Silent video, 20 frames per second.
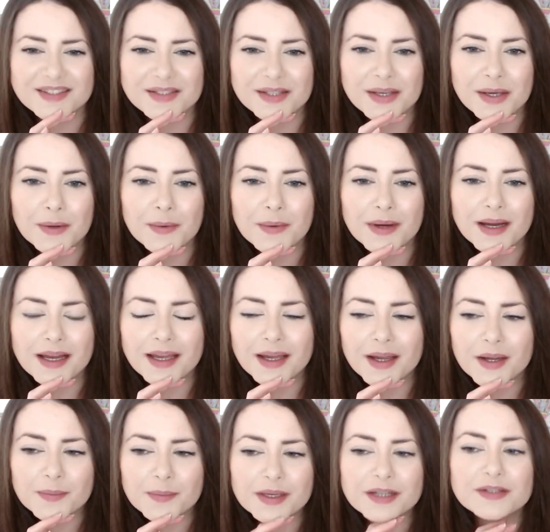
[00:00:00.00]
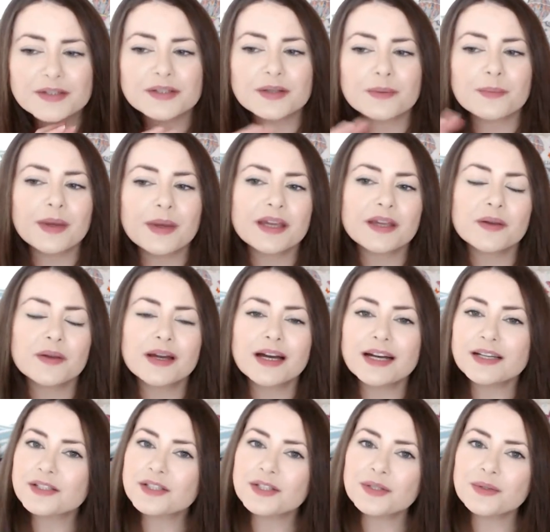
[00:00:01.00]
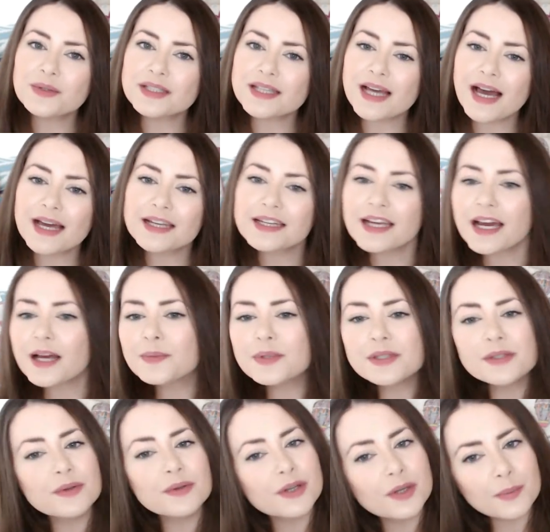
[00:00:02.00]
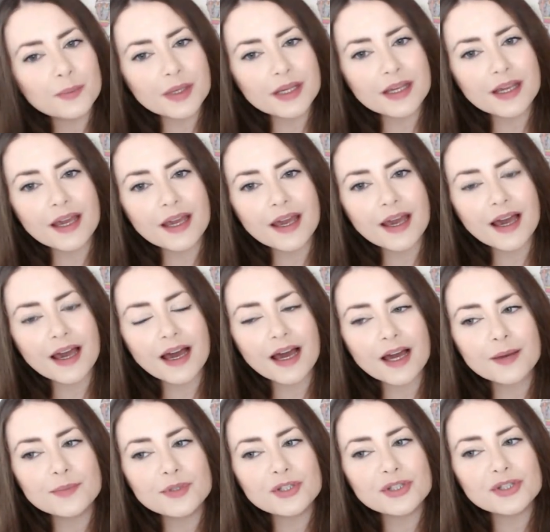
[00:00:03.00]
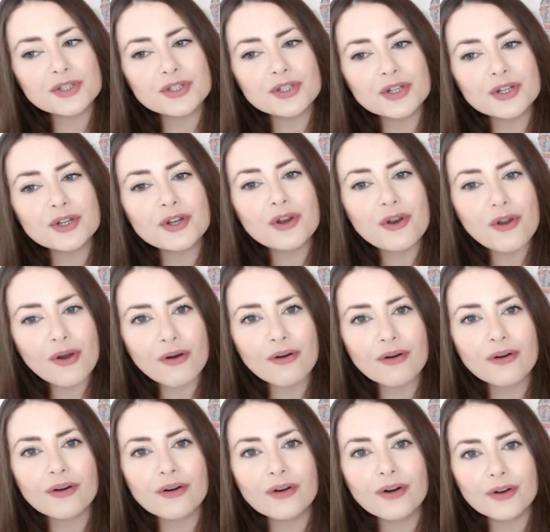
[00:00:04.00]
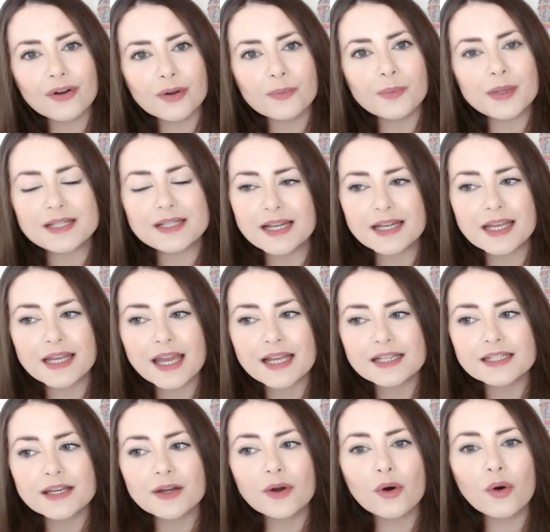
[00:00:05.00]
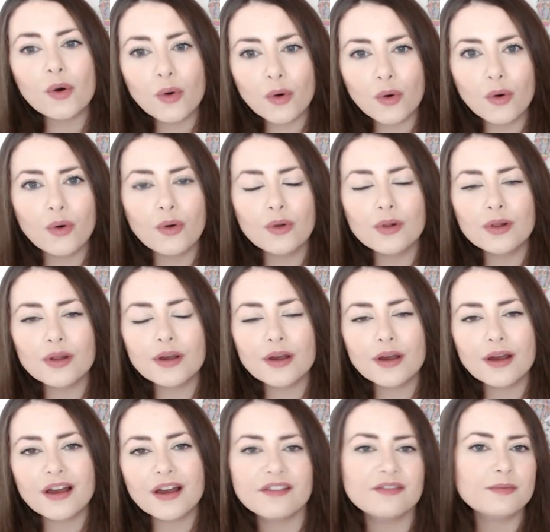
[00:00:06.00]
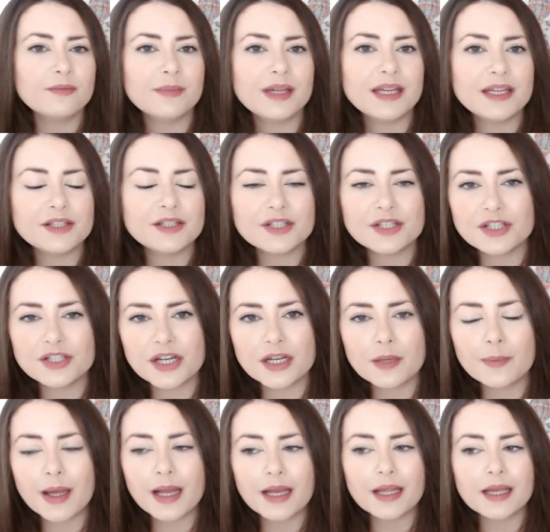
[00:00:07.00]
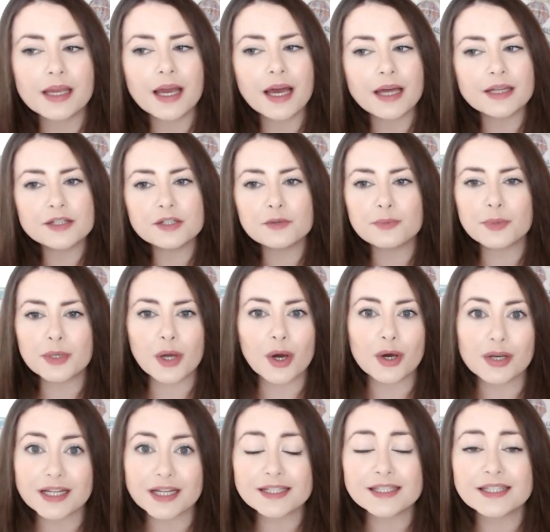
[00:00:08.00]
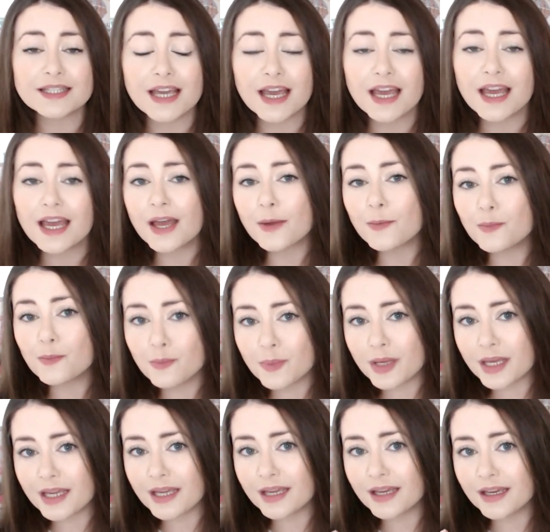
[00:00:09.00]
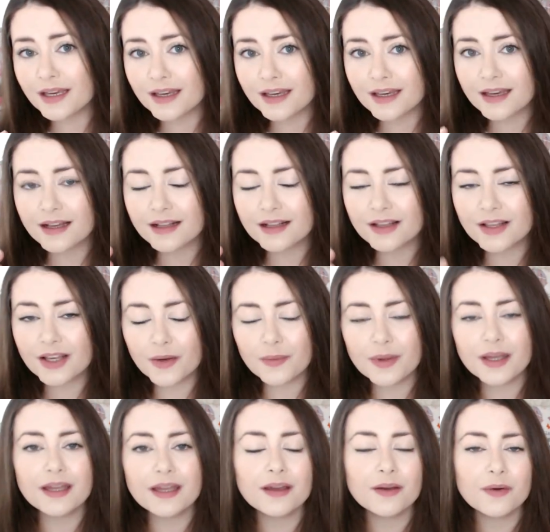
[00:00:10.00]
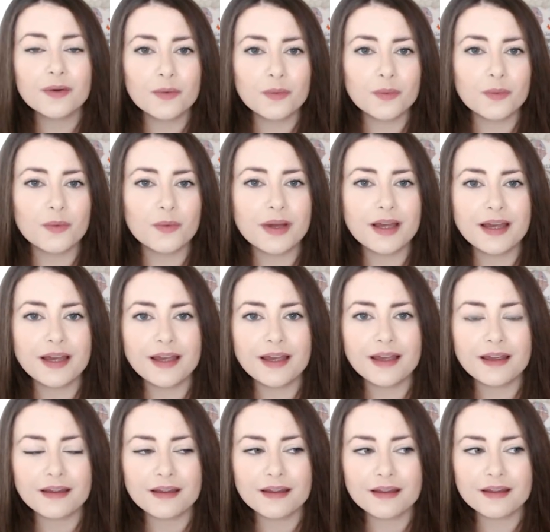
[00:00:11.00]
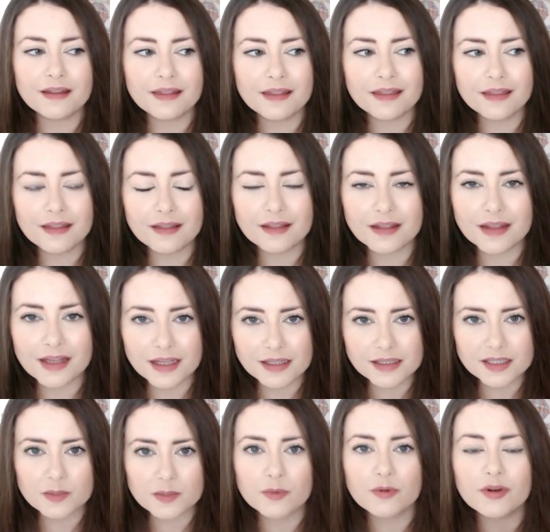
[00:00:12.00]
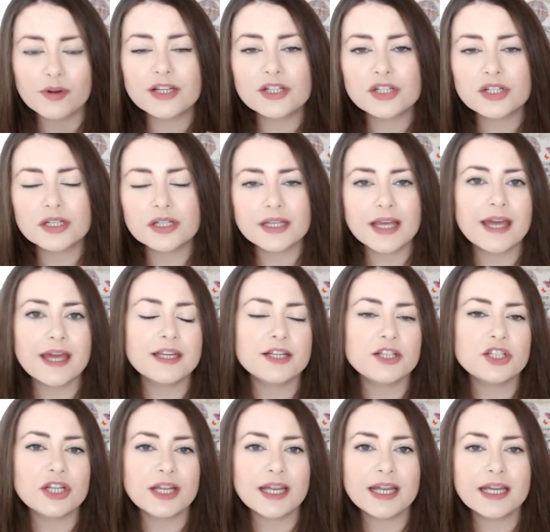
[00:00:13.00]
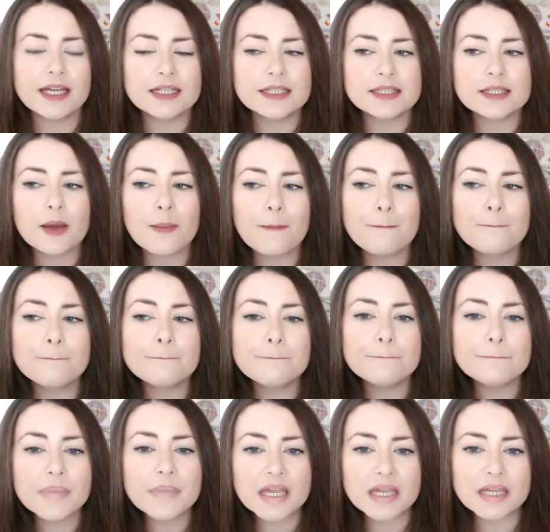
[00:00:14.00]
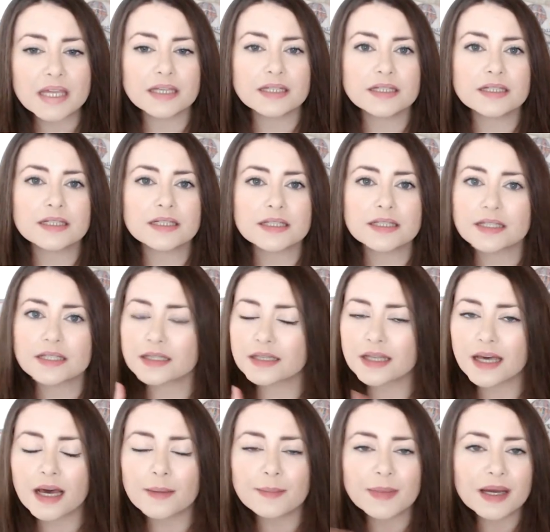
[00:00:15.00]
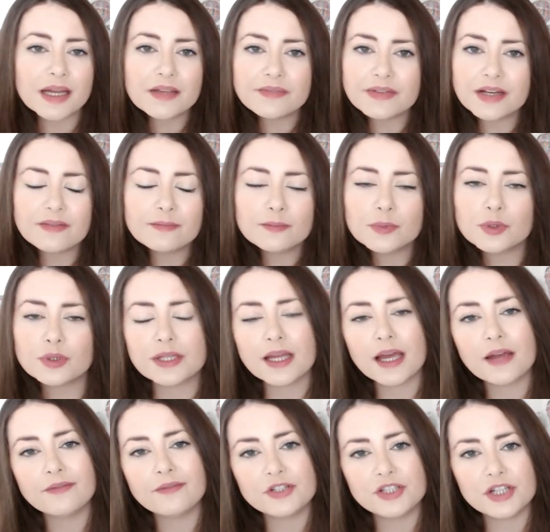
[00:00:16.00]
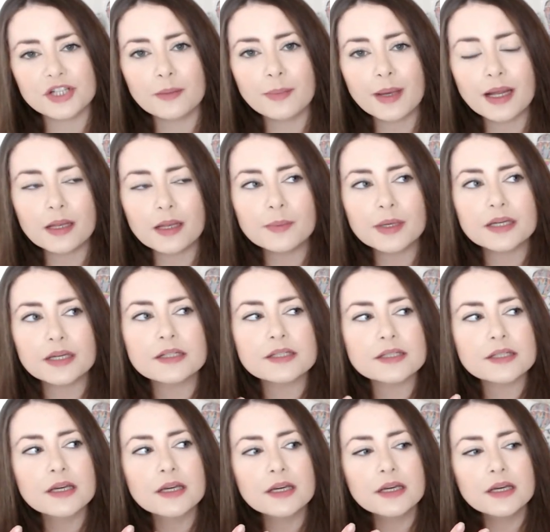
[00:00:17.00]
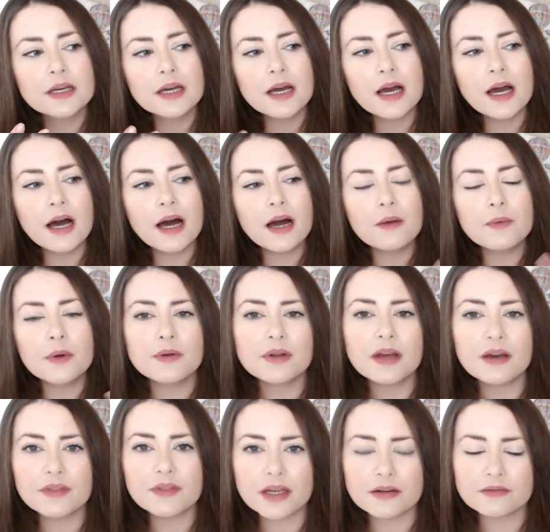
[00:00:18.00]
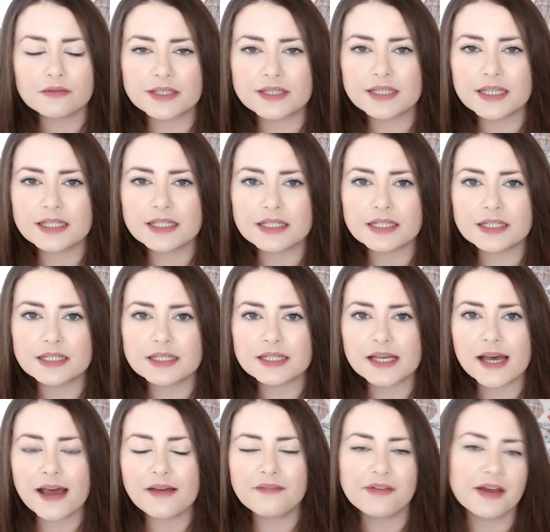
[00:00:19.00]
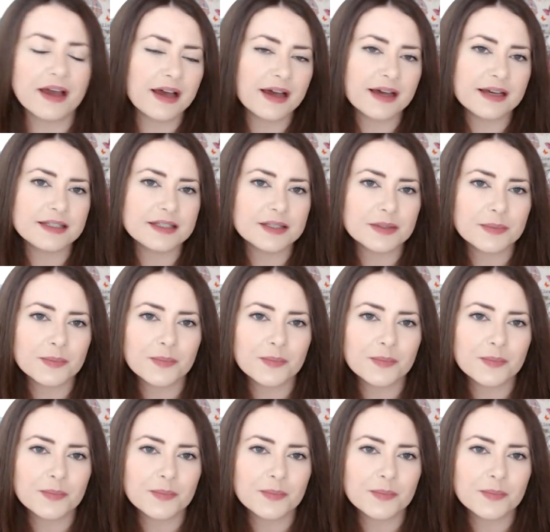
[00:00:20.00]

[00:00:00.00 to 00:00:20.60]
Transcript: So I hope that doesn't make you guys too sad. I'm still going to be here, I'm just not going to be dedicating all of me to Jenny Belly, and to be honest, me going where the inspiration and the energy is means that I might even have more time for Jenny Belly, because I won't have that resistance that I've had